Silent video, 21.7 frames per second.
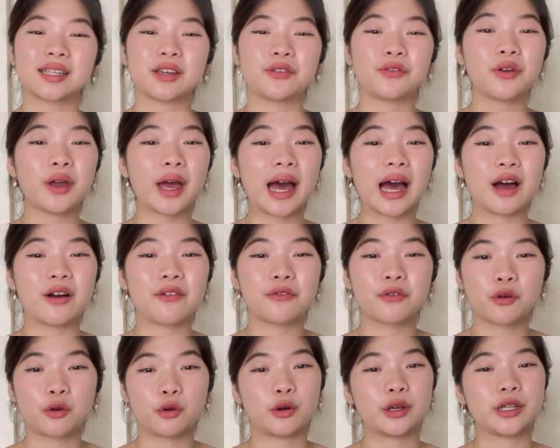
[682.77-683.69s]
If you
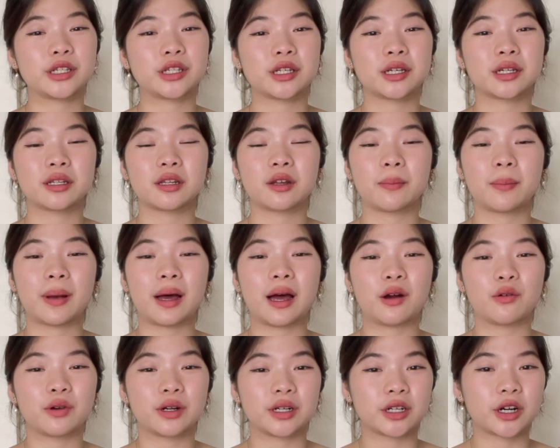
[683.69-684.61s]
have questions
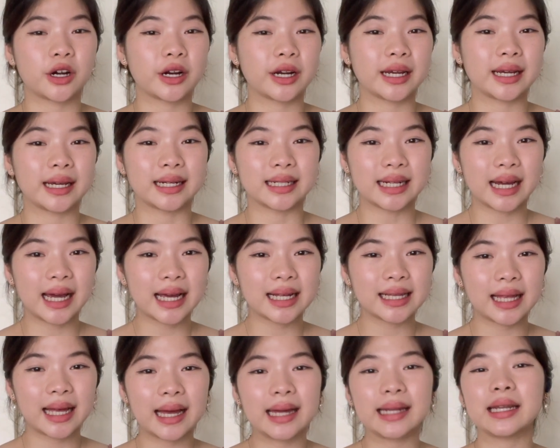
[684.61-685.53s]
about retiring in
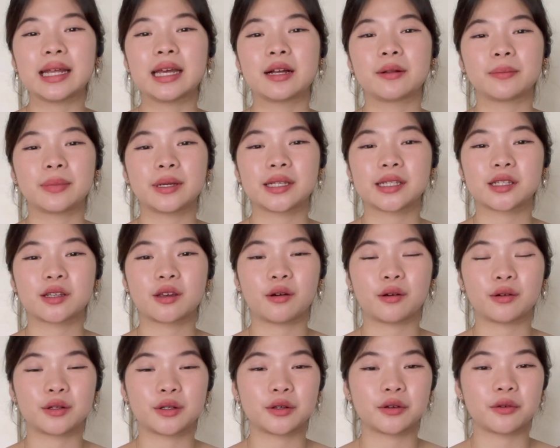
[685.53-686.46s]
Thailand, please
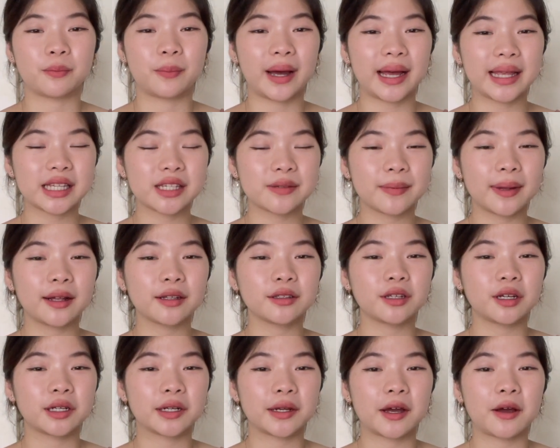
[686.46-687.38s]
go to
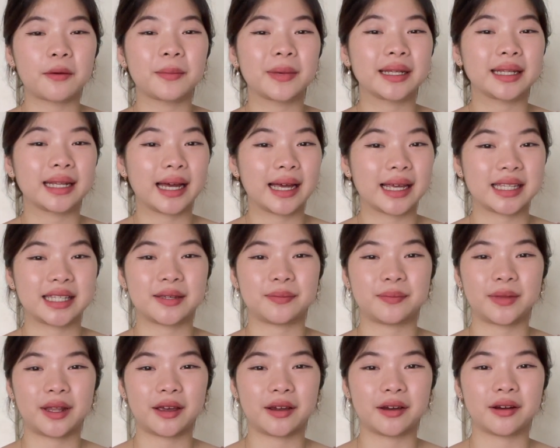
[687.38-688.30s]
bansmart.com and ask
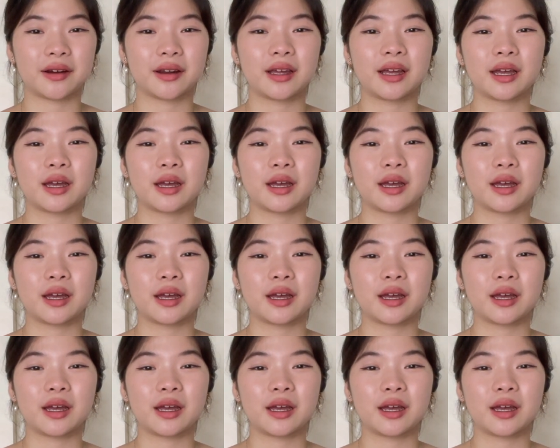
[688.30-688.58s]
them there.